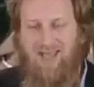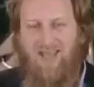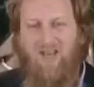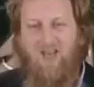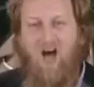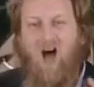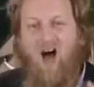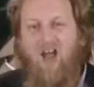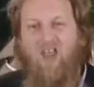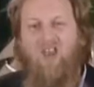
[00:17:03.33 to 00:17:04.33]
in an
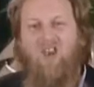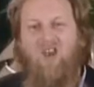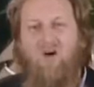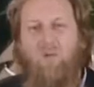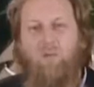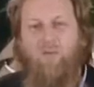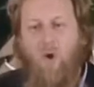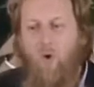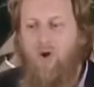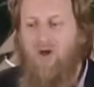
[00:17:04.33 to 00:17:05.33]

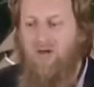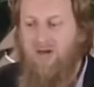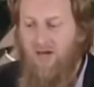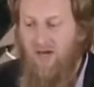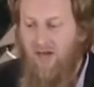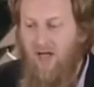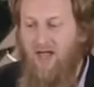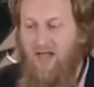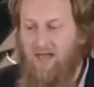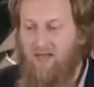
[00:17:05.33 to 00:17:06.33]
unbroken
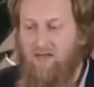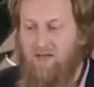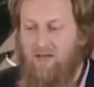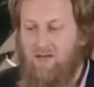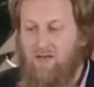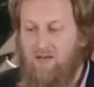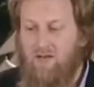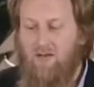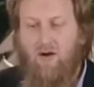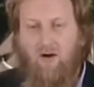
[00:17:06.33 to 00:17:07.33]
line
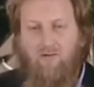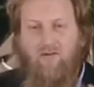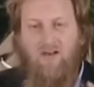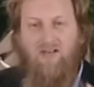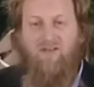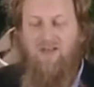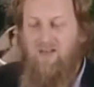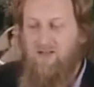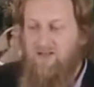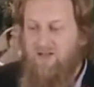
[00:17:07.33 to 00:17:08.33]
of
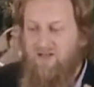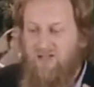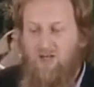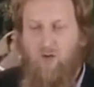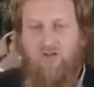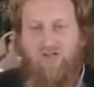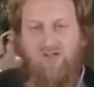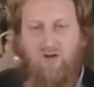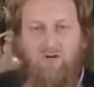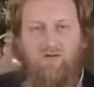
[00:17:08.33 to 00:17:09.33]
living sequence
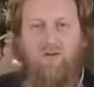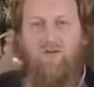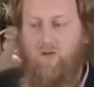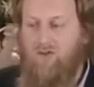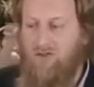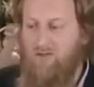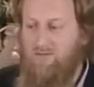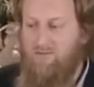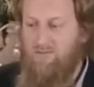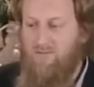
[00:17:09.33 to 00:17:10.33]
of devotion.
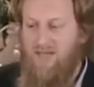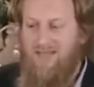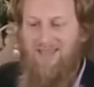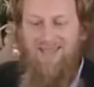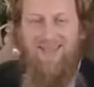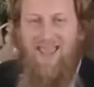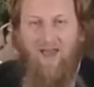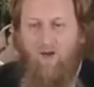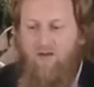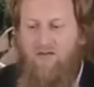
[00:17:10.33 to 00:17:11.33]
It
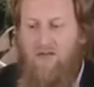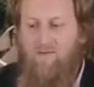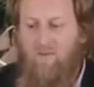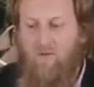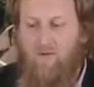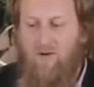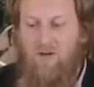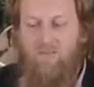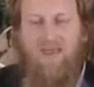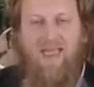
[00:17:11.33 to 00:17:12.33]
cannot therefore
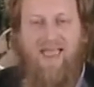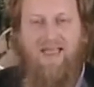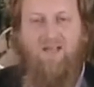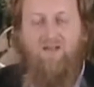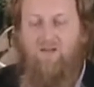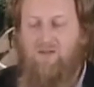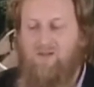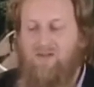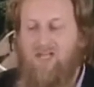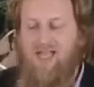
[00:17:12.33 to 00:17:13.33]
be
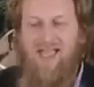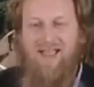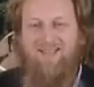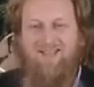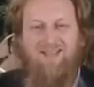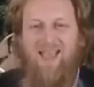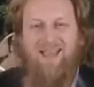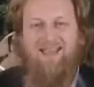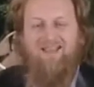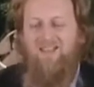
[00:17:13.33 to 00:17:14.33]
handled as an
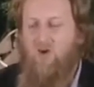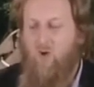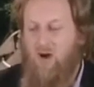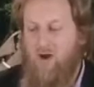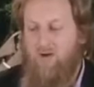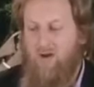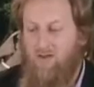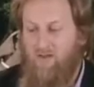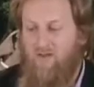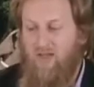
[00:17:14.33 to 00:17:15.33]

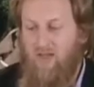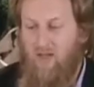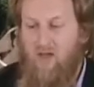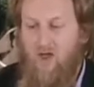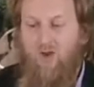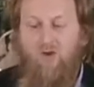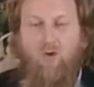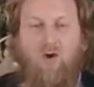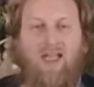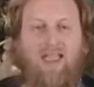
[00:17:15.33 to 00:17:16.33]
antiquarian thing,
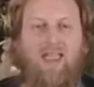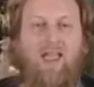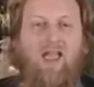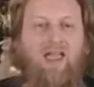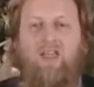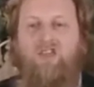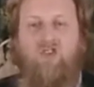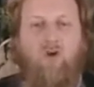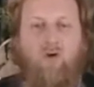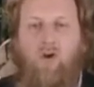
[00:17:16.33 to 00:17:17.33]
nor a
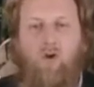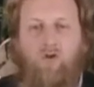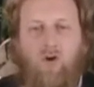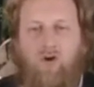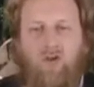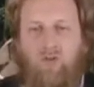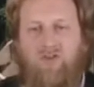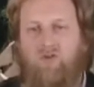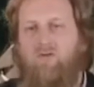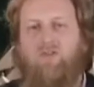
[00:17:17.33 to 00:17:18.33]
historical
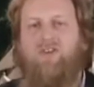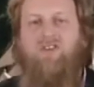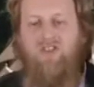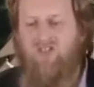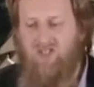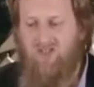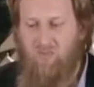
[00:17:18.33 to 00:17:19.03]
document of the distant